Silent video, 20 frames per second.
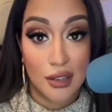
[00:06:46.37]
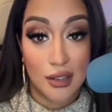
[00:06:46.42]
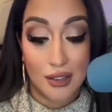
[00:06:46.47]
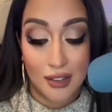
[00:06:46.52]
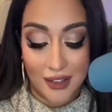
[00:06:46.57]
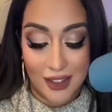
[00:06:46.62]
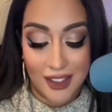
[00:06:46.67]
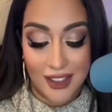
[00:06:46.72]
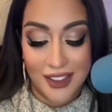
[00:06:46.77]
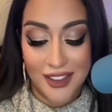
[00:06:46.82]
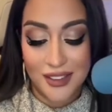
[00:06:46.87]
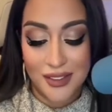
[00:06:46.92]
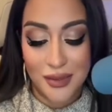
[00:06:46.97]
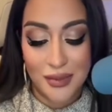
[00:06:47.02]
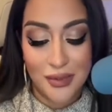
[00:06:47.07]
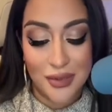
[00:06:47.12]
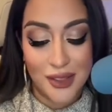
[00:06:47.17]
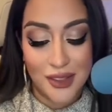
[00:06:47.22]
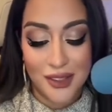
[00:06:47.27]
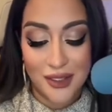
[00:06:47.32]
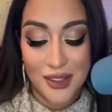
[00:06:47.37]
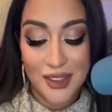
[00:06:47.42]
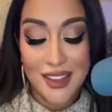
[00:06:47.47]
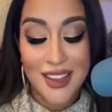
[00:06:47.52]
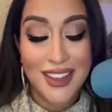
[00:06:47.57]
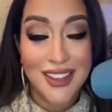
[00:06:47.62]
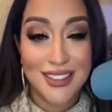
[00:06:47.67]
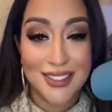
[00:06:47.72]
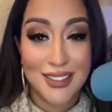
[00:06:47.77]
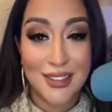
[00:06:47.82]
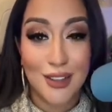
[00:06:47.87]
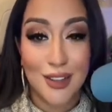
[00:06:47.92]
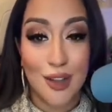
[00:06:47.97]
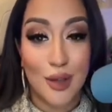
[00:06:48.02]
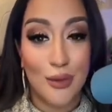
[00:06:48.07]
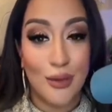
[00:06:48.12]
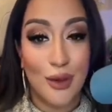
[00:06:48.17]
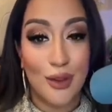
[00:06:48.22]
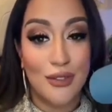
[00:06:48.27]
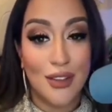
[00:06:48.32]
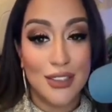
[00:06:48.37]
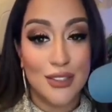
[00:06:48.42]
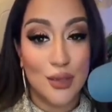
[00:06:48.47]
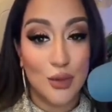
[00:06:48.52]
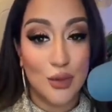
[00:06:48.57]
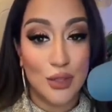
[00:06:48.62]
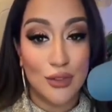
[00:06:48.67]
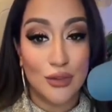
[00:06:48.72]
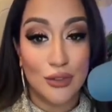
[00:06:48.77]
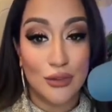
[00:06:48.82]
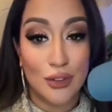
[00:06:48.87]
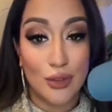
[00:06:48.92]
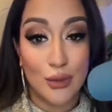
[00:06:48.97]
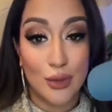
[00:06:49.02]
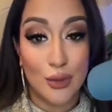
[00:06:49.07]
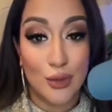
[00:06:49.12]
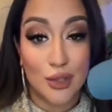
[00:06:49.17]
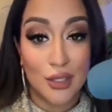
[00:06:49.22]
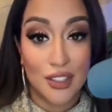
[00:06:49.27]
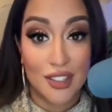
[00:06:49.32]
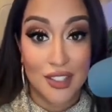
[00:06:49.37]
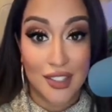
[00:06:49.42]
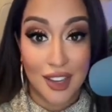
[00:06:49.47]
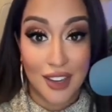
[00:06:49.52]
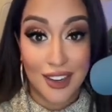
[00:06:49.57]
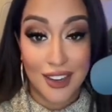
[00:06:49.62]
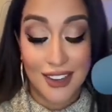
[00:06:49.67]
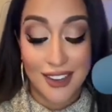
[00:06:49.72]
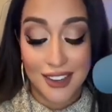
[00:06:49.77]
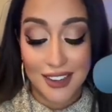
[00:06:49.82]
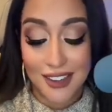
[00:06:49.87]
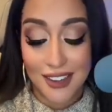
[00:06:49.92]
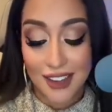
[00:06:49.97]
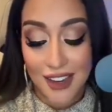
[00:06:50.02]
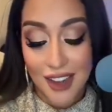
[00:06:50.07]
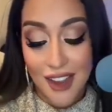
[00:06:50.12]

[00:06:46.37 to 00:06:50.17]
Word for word: Okay. it's gonna come off as a wish fulfillment with the star here.